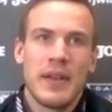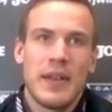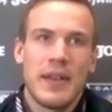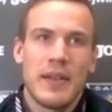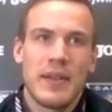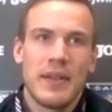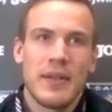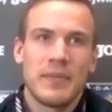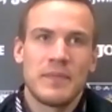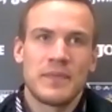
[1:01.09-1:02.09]

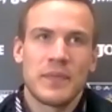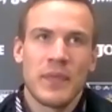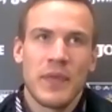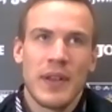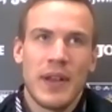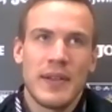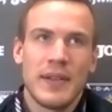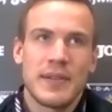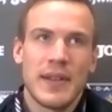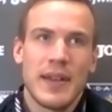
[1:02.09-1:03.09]
and I
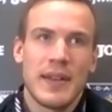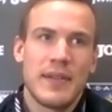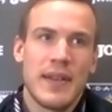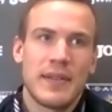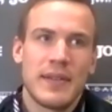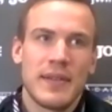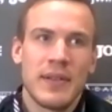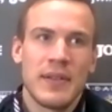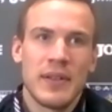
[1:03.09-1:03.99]
decided that